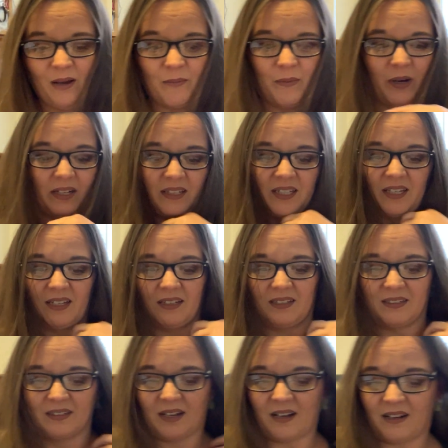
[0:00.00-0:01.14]
But
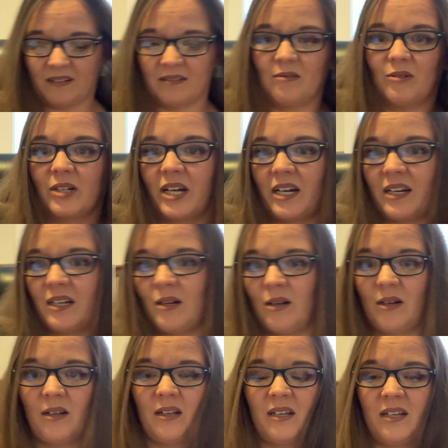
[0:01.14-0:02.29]
we'll get
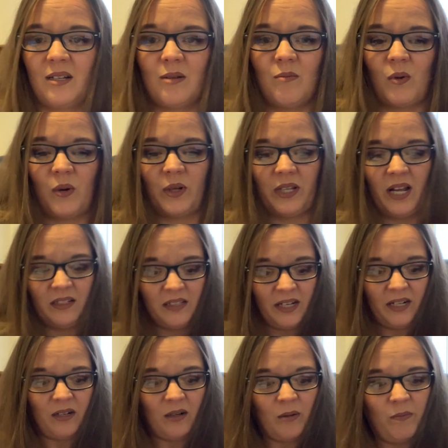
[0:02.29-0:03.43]
into more of that later.